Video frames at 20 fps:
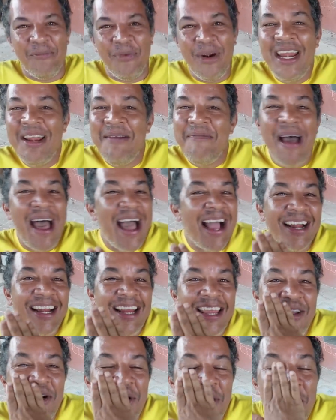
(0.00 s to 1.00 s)
Bring back
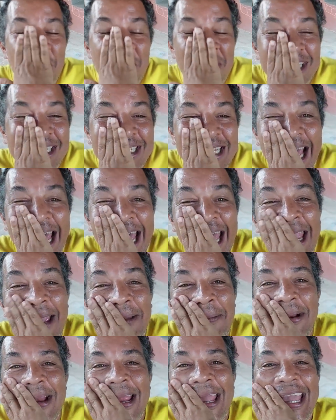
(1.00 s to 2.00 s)
the old
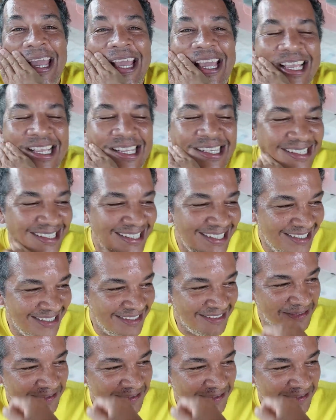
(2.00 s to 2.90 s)
time days.